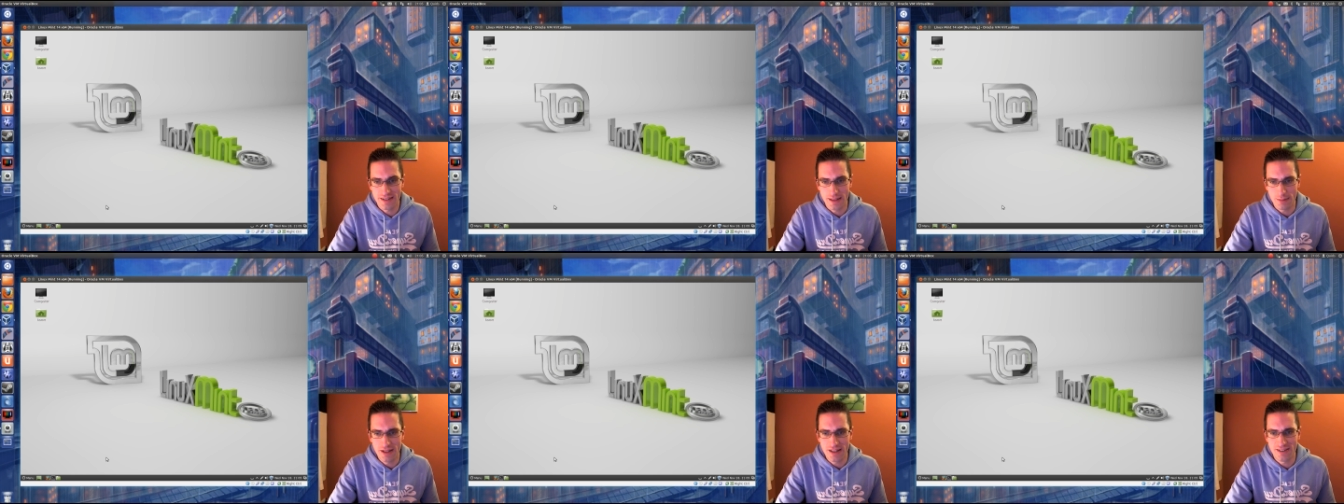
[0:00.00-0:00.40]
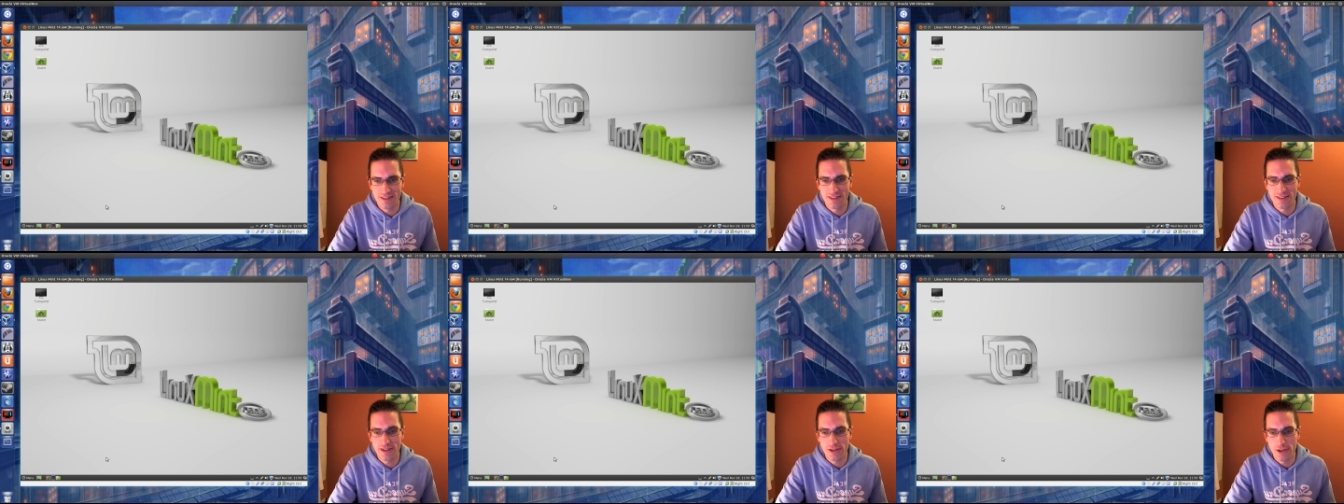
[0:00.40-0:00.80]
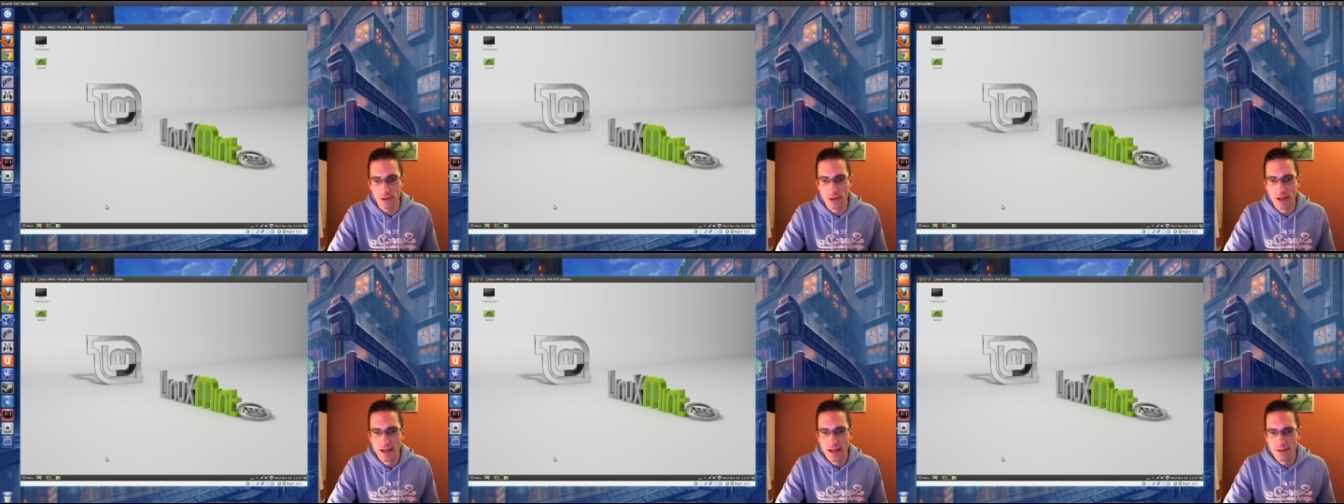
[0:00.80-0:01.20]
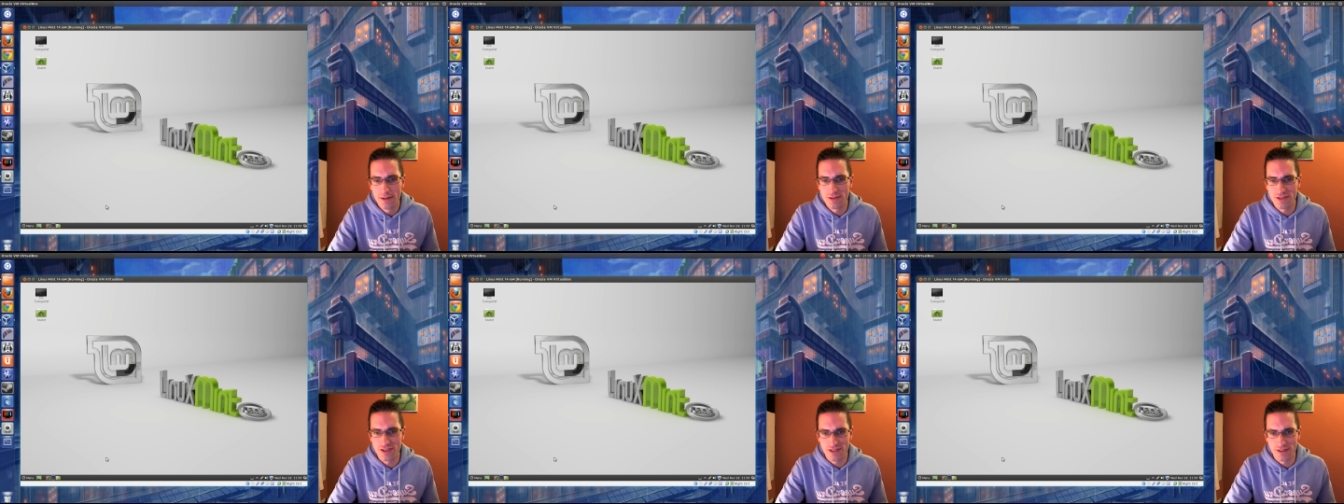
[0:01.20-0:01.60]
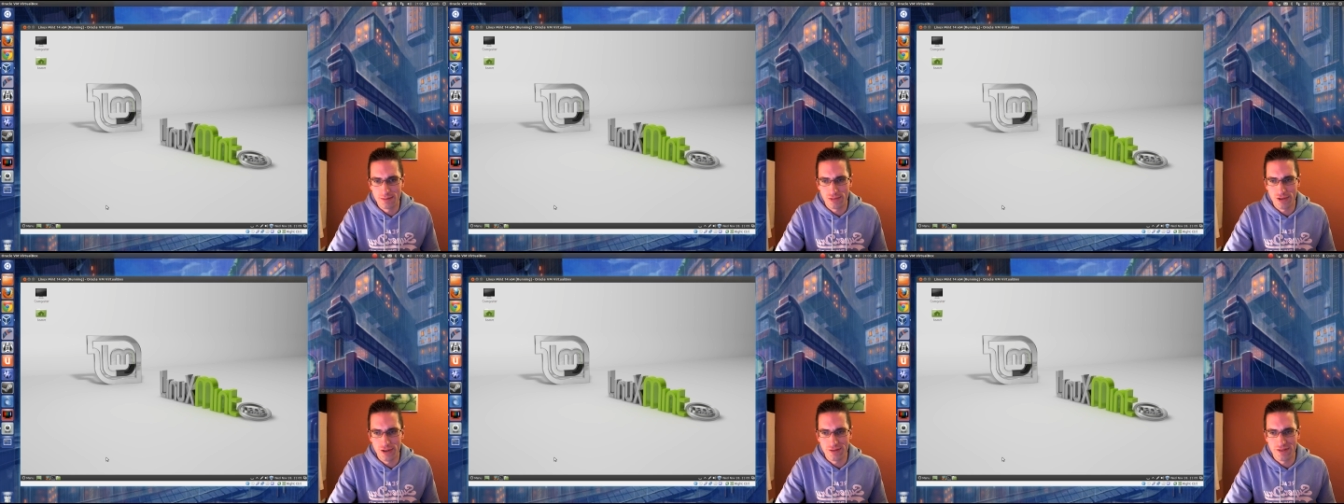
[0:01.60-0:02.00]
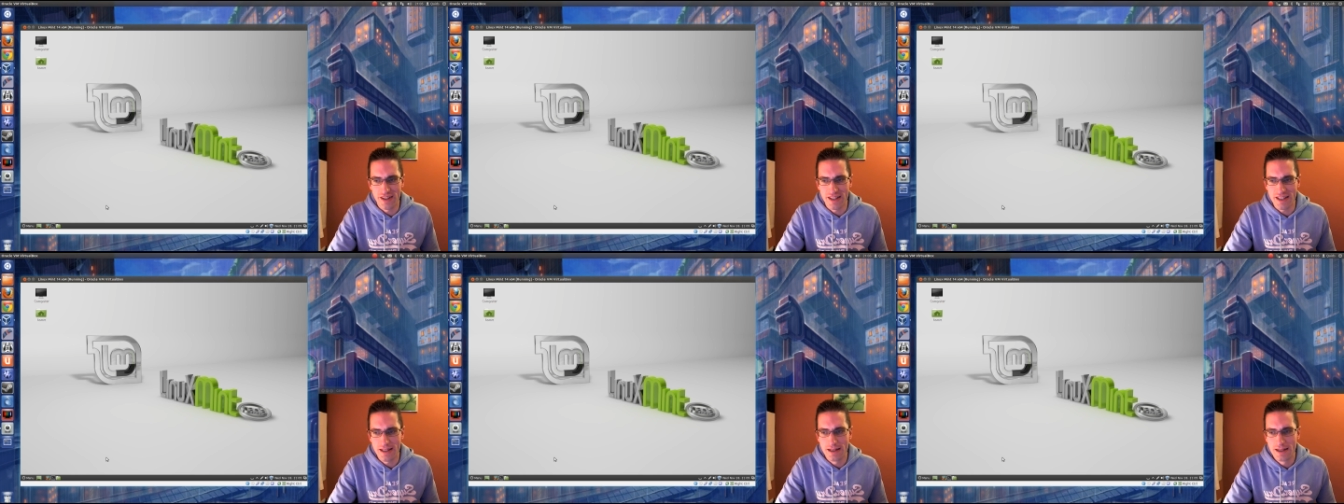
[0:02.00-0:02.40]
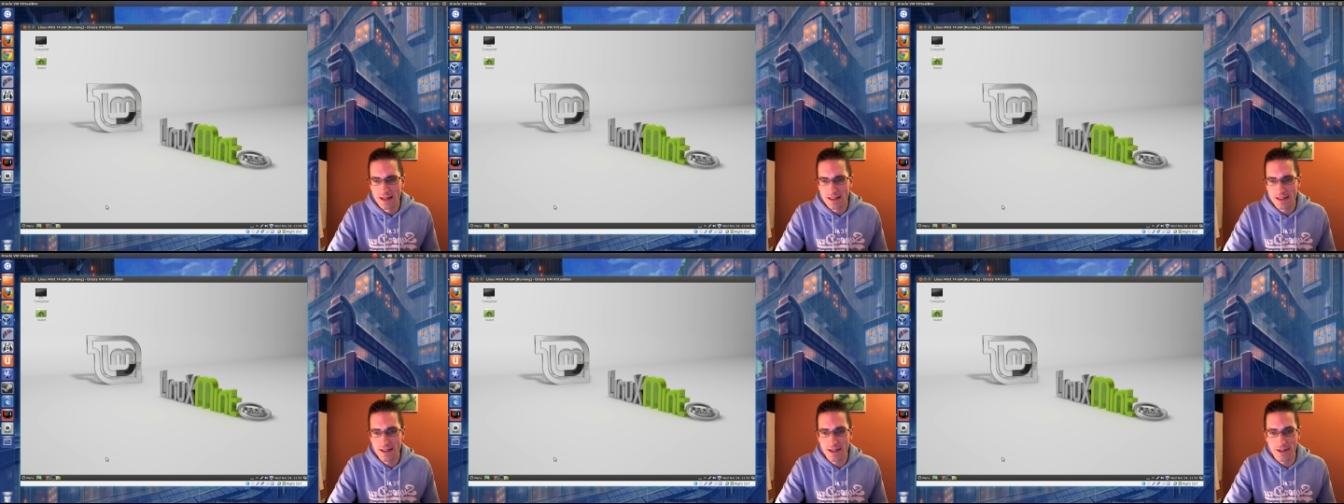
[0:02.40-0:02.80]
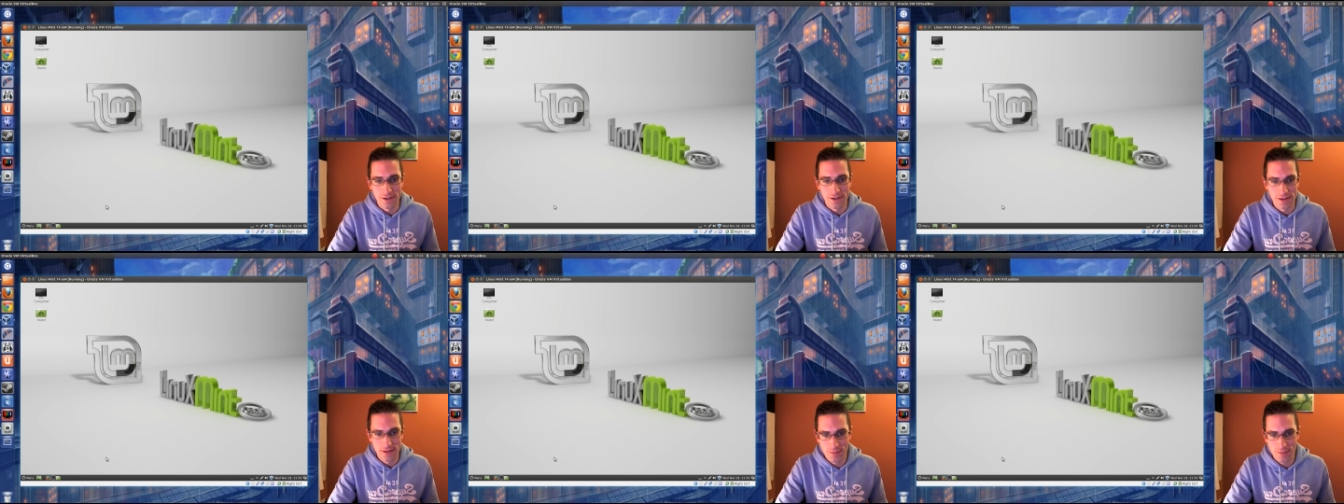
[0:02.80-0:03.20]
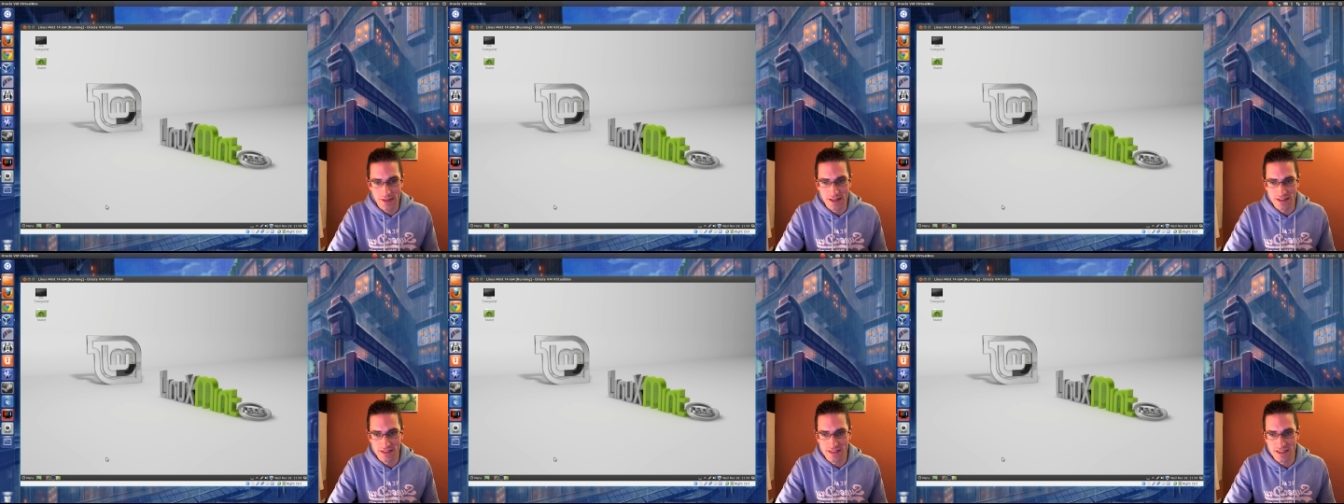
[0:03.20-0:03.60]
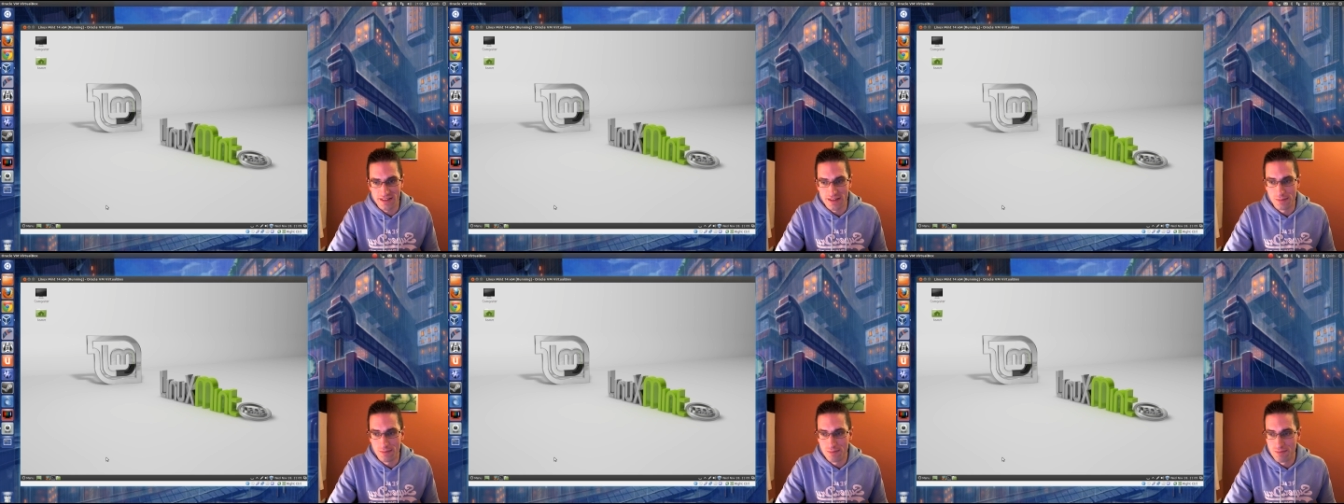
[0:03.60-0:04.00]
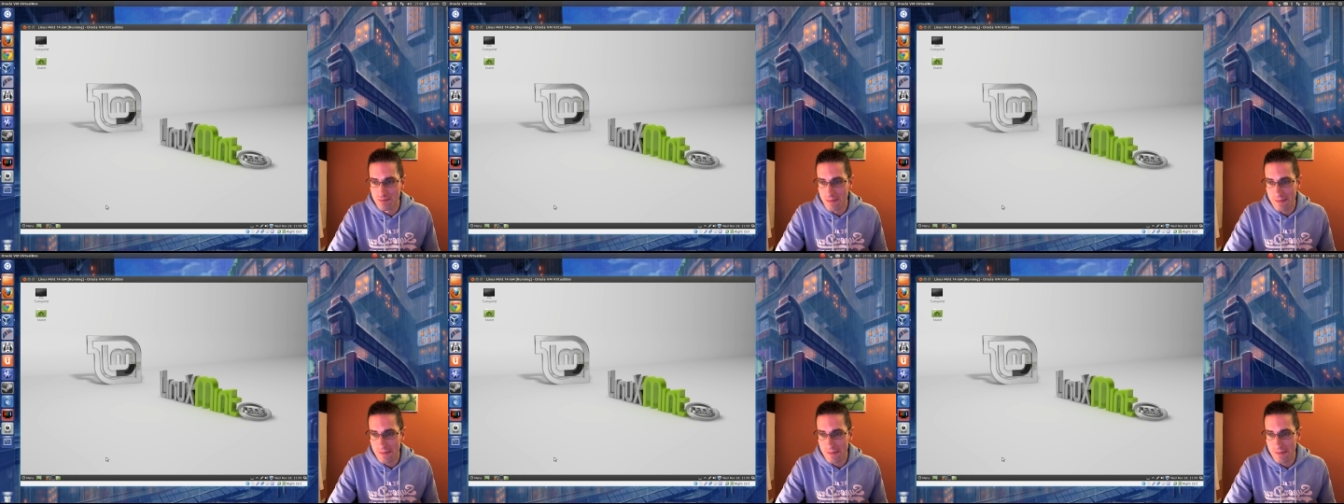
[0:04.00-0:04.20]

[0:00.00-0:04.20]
team needed to do was just improve the kernel in the system.